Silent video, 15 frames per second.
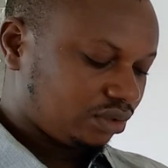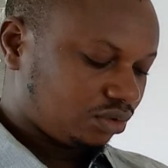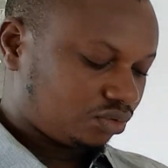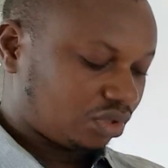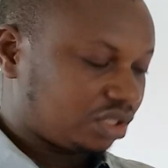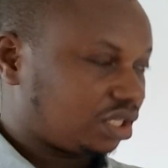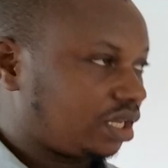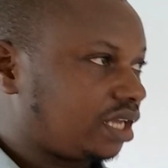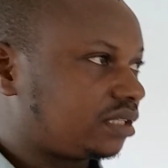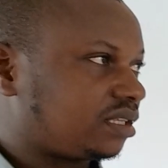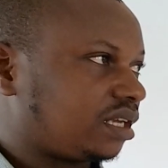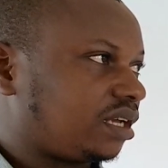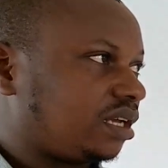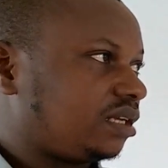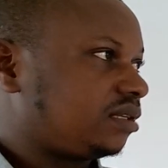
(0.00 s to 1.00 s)
28
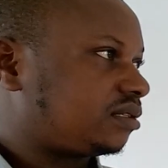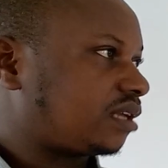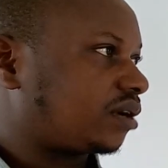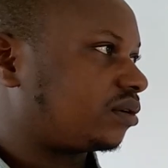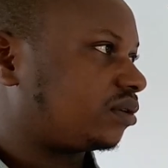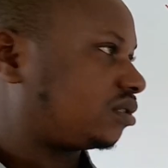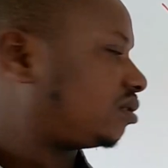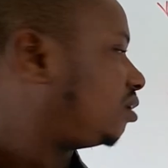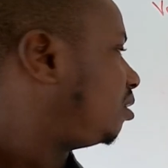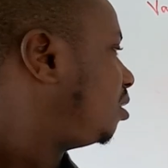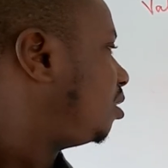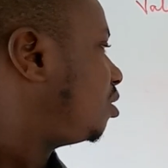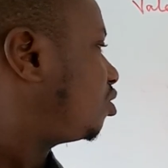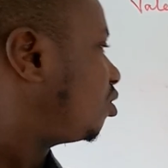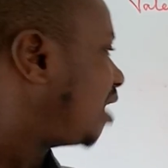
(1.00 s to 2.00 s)
seconds.
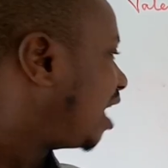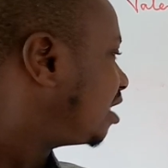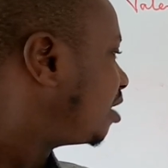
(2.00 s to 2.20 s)
So that